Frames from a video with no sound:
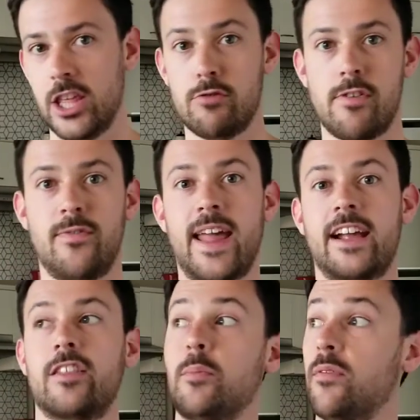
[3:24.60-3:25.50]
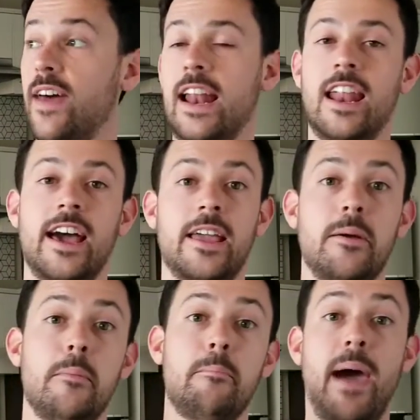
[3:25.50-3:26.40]
you reflect some of that light
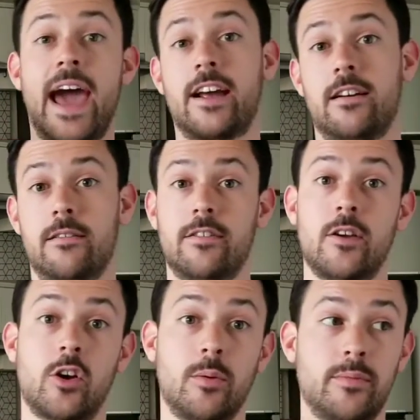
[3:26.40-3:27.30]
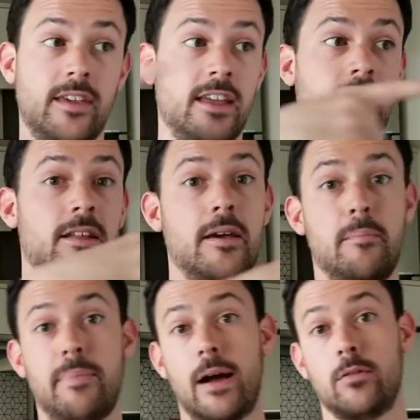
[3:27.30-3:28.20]
back. So it comes in,
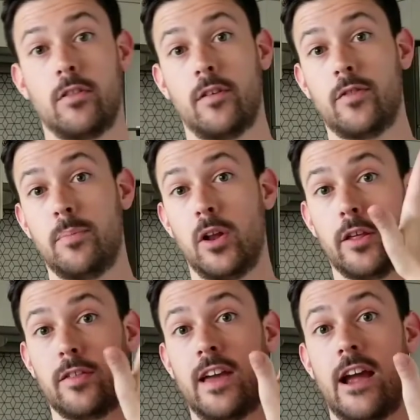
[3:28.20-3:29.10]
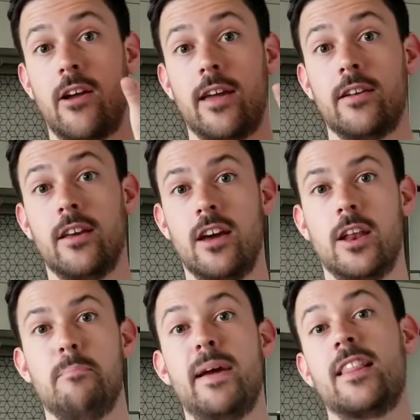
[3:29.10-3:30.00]
bounces off the polystyrene,
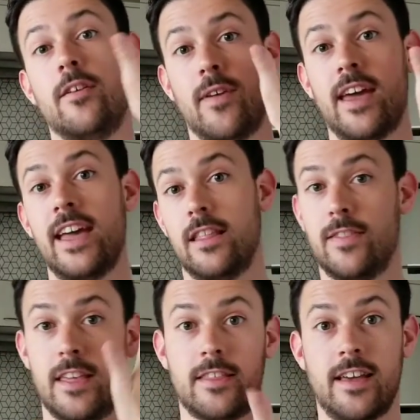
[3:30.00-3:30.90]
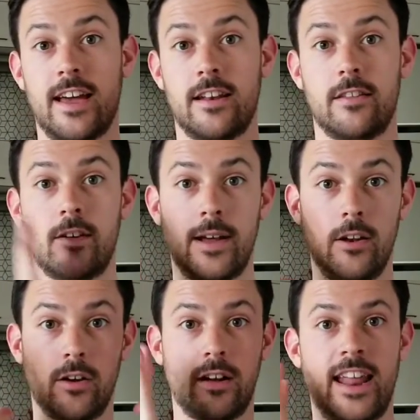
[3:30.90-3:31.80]
and a bit of it hits this side, so I
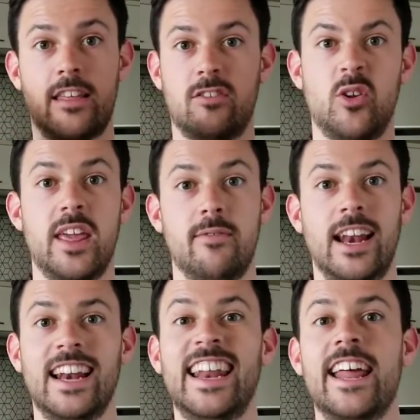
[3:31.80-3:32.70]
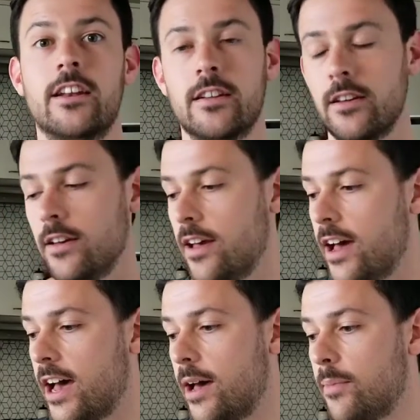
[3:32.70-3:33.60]
look less unevenly lit.
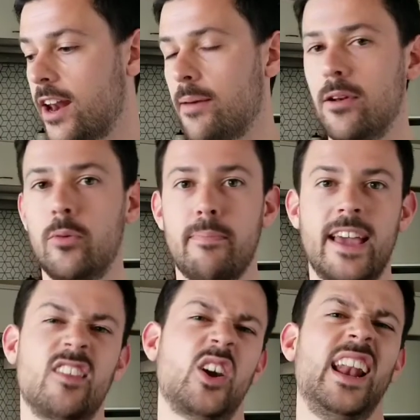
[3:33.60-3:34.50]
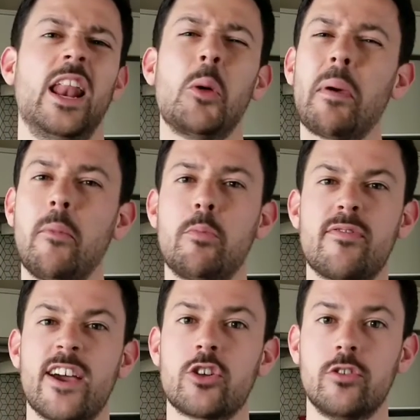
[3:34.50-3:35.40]
And it makes it look a little bit more
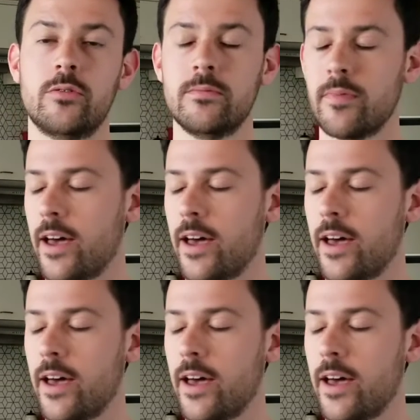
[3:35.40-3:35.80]
professional.